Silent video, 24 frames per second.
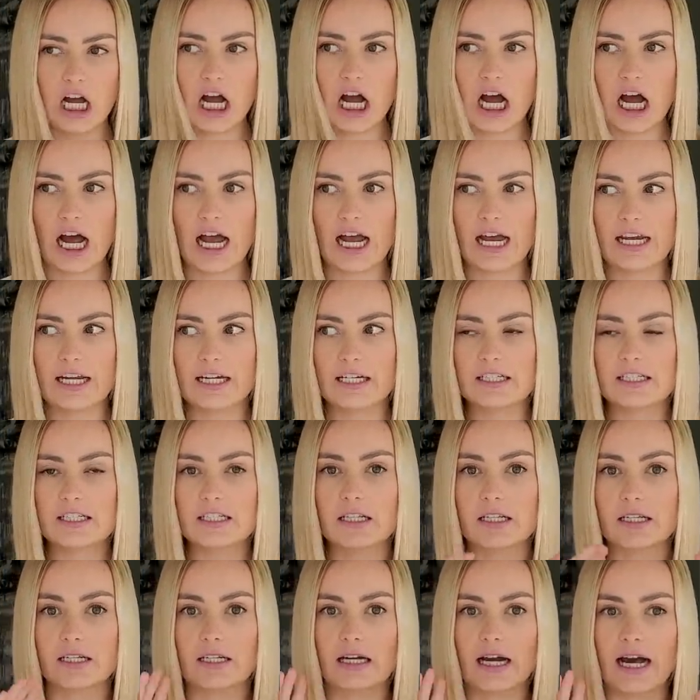I
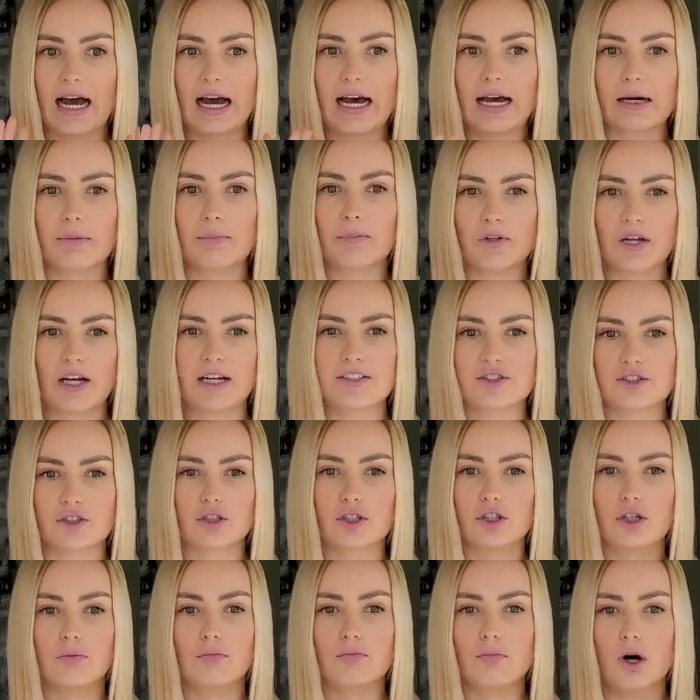like had a blind
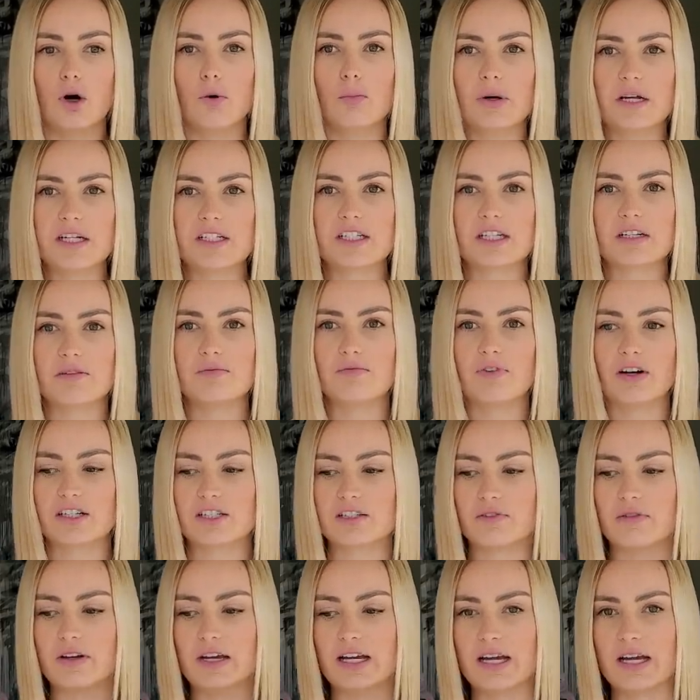girl moment in front
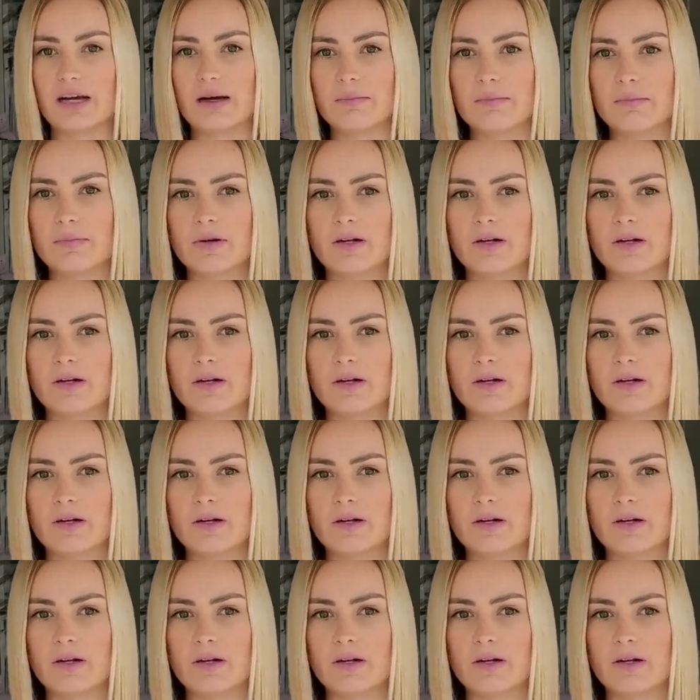of him